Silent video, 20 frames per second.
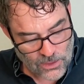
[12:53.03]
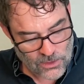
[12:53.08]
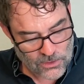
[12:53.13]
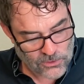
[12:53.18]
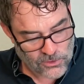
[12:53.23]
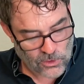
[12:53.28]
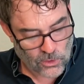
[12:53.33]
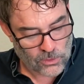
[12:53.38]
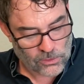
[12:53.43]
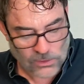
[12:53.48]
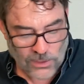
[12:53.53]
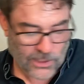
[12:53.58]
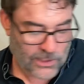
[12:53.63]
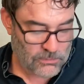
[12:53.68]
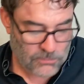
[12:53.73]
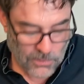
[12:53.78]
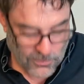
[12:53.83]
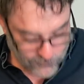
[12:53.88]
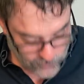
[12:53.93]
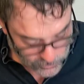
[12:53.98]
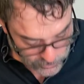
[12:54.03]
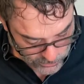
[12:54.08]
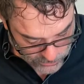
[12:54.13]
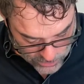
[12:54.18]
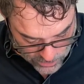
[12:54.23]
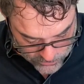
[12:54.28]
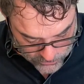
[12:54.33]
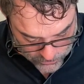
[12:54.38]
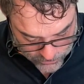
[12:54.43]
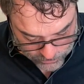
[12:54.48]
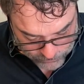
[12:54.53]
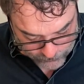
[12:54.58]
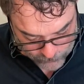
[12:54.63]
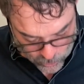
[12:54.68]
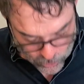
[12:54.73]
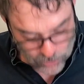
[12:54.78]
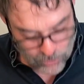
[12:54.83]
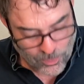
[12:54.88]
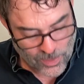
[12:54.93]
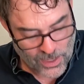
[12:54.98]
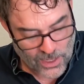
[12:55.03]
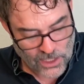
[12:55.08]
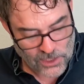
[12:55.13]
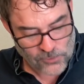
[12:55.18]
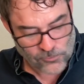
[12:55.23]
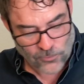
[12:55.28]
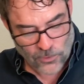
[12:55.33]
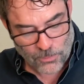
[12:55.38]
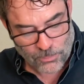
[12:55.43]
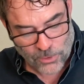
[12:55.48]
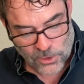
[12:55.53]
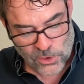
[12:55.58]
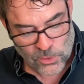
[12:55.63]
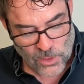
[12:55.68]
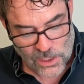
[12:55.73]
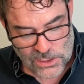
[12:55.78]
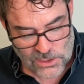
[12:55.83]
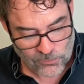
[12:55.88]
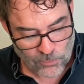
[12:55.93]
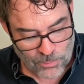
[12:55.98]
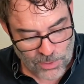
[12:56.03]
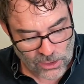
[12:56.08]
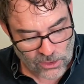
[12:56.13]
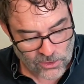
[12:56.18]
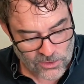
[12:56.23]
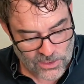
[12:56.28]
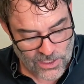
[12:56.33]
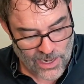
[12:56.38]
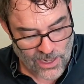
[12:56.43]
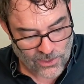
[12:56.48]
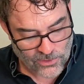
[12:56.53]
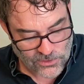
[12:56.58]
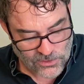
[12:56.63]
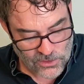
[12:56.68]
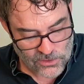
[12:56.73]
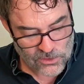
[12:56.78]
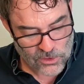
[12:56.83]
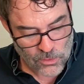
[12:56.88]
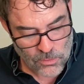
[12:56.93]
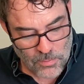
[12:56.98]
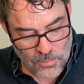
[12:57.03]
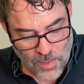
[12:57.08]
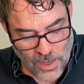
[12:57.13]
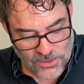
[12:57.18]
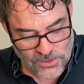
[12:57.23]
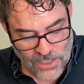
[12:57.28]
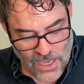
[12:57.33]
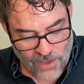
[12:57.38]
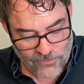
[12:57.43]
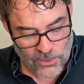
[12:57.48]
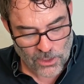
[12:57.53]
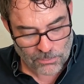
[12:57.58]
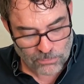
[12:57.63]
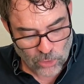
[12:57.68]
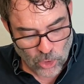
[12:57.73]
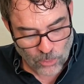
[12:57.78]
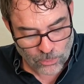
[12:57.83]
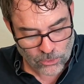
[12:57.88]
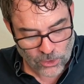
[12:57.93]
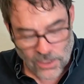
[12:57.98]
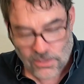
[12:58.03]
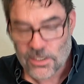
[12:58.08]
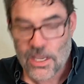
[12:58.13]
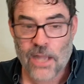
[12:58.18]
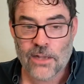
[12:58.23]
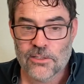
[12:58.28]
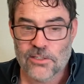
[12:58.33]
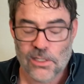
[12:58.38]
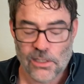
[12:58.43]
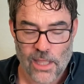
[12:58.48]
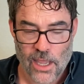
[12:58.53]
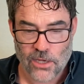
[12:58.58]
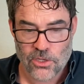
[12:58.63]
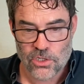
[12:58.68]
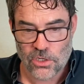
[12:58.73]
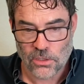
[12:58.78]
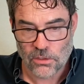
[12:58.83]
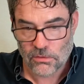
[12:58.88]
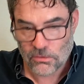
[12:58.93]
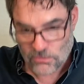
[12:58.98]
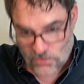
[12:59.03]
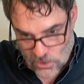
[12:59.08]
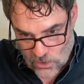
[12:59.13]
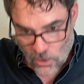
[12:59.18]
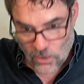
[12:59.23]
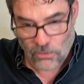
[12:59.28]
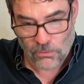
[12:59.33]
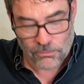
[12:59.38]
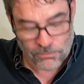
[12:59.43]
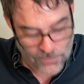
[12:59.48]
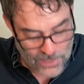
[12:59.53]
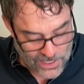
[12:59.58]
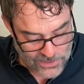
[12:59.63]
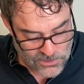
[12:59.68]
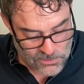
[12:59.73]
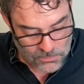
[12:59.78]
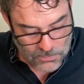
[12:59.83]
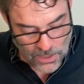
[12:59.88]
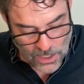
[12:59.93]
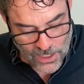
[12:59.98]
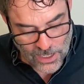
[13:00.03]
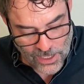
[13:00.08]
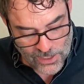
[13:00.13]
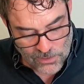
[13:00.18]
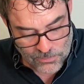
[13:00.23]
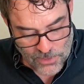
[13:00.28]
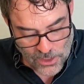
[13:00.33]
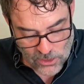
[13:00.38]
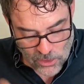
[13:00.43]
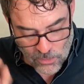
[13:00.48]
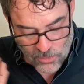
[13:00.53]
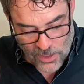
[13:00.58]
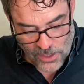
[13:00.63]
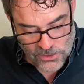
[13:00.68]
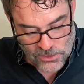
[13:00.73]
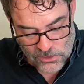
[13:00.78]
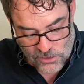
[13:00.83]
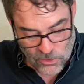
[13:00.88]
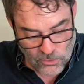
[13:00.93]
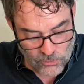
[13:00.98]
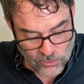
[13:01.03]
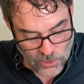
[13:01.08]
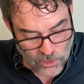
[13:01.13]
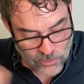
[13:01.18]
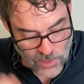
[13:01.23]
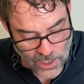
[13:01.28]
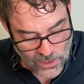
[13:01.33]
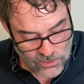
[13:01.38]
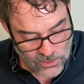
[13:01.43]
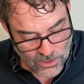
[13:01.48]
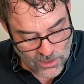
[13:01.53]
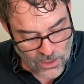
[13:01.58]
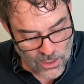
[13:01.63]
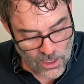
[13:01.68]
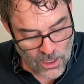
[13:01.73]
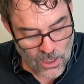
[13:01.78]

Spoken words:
So like if you look on the 4th page for the persuasive appeals analysis, you must have an appropriate text selection. So that's an item that you must do correctly.